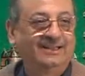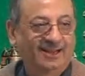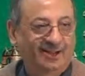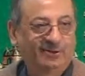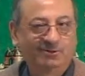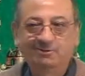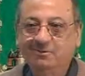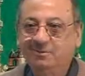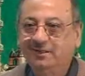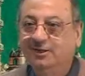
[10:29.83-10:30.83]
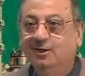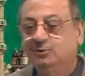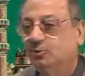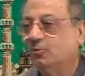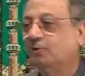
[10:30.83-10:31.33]
Are you with me, brother?
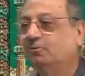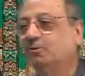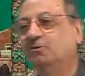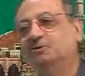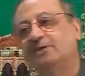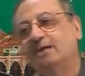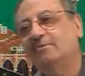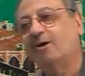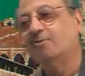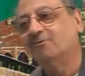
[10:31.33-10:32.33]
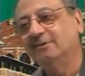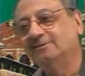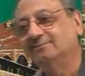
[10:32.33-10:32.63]
So what will you describe khawfan?